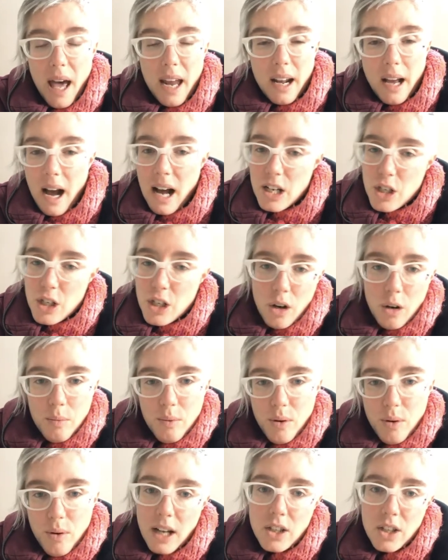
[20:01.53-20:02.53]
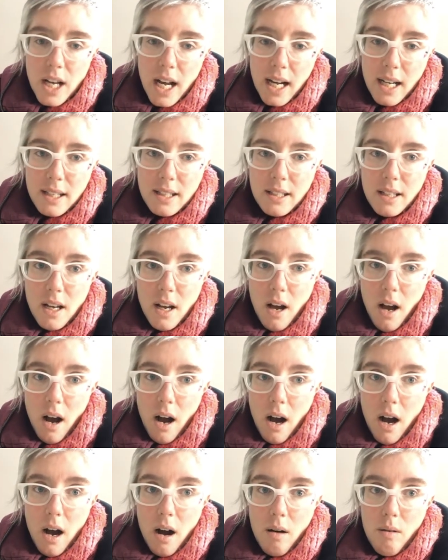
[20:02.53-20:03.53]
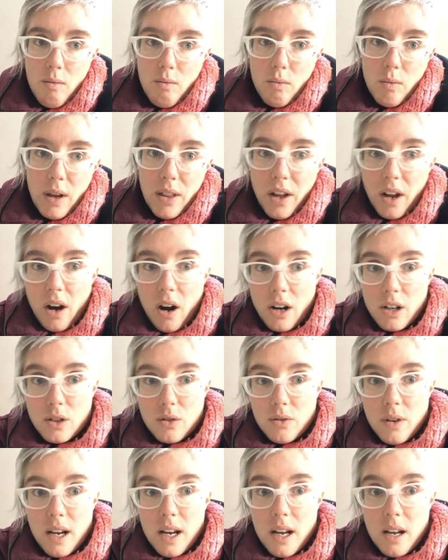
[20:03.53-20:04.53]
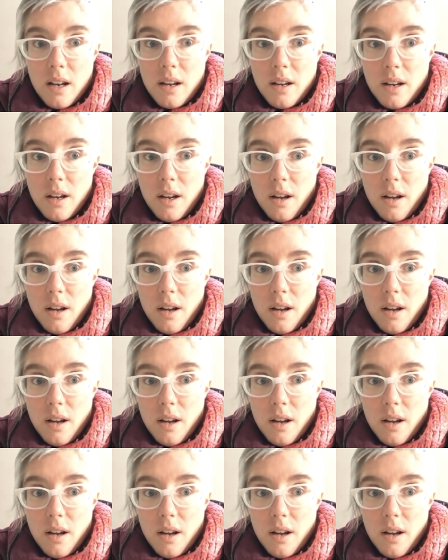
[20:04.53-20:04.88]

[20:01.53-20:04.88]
pedagogical projects with incarcerated